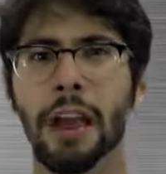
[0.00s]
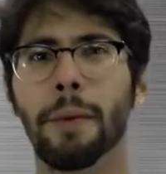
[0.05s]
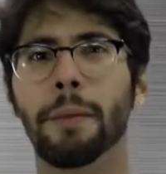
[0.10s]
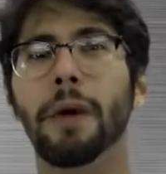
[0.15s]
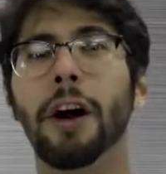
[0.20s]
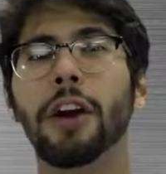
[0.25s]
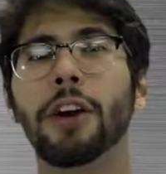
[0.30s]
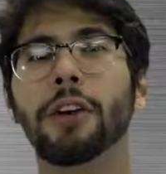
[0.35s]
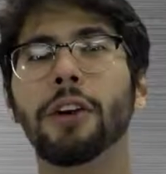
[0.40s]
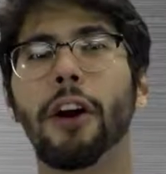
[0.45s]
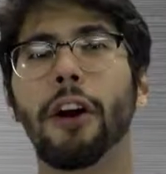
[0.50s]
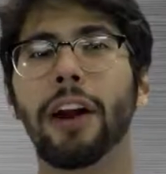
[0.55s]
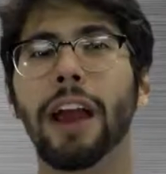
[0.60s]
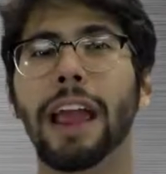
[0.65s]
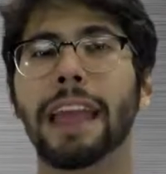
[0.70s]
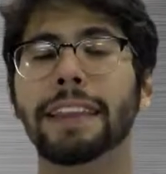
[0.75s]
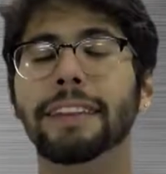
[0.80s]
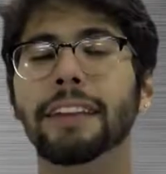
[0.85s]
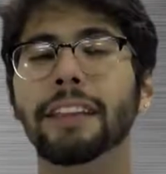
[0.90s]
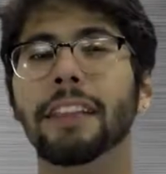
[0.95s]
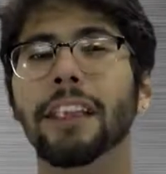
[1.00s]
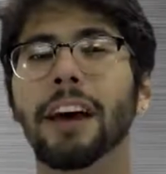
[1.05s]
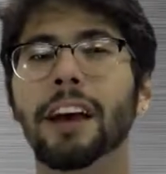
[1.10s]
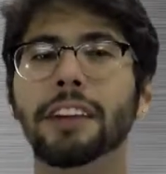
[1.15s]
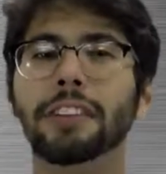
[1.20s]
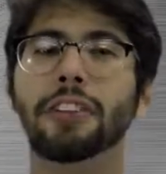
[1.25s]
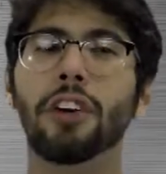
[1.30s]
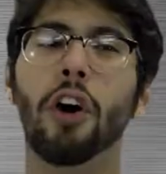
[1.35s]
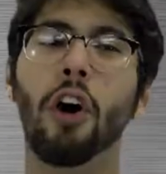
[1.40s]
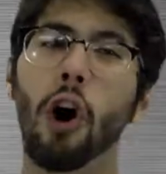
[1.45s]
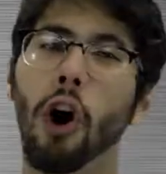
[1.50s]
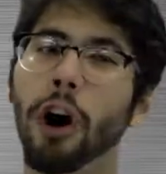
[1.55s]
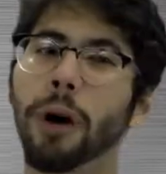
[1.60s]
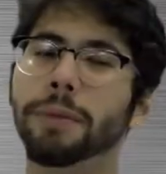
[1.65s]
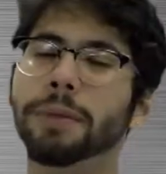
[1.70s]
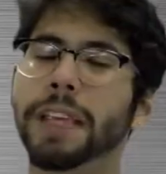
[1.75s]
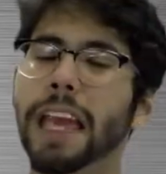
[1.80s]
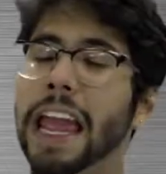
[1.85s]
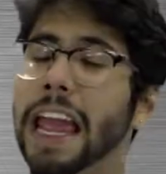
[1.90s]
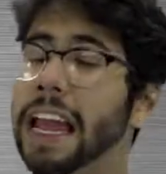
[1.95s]
Mario Kart 8 Deluxe,
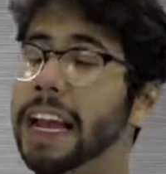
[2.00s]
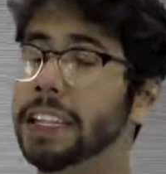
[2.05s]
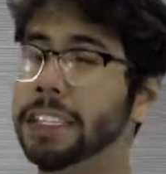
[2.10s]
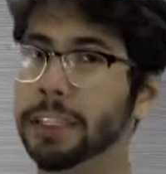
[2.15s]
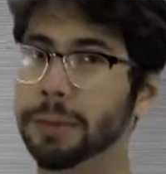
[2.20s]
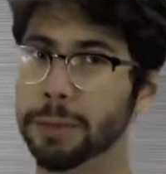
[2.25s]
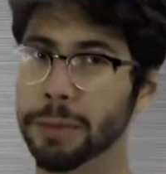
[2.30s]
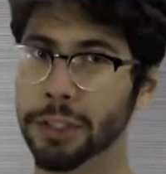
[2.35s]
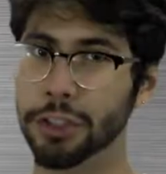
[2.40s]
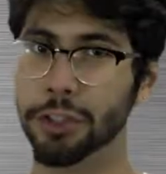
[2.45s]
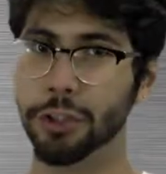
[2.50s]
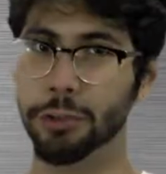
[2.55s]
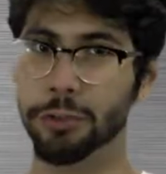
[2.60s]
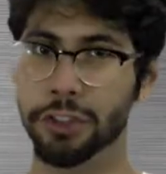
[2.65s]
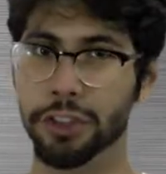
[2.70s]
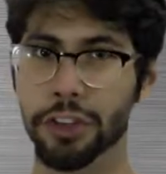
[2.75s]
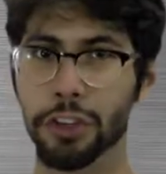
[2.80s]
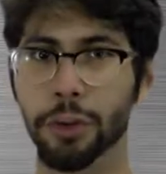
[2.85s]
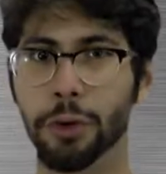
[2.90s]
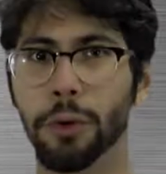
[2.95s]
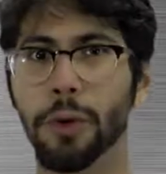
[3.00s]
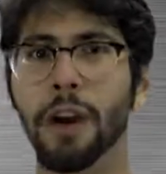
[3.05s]
ARMS, and Splatoon 2.